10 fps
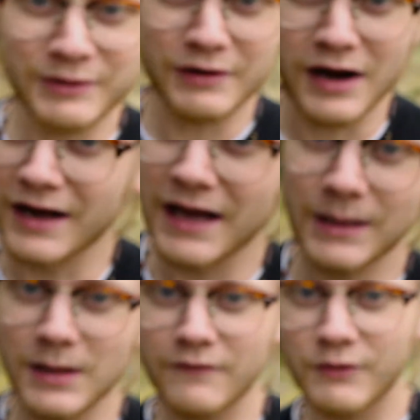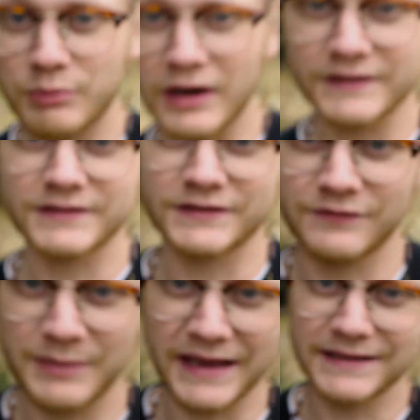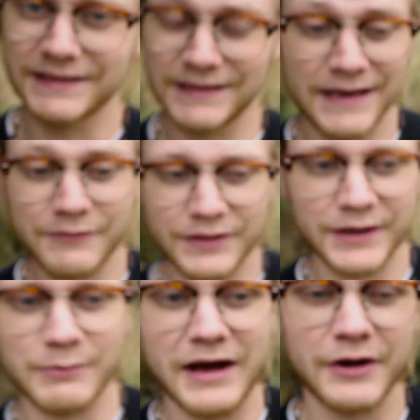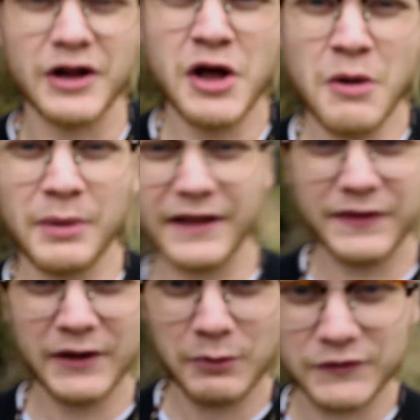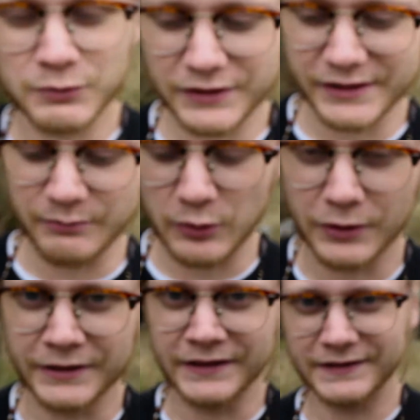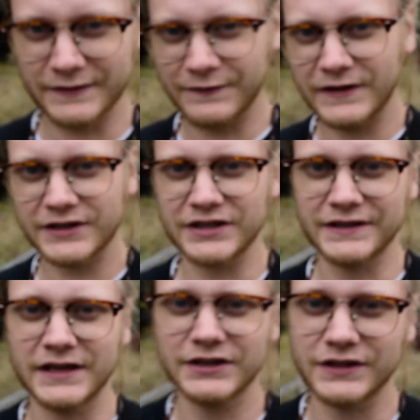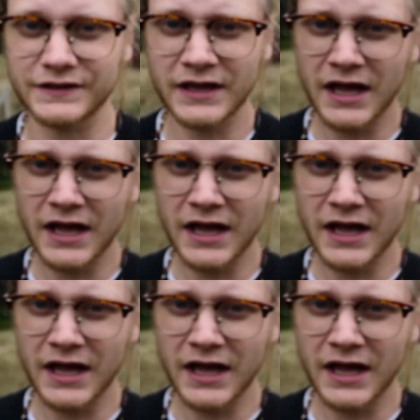me wrong, I love the process of painting and everything about it, but I think what's really important is the finishing touches.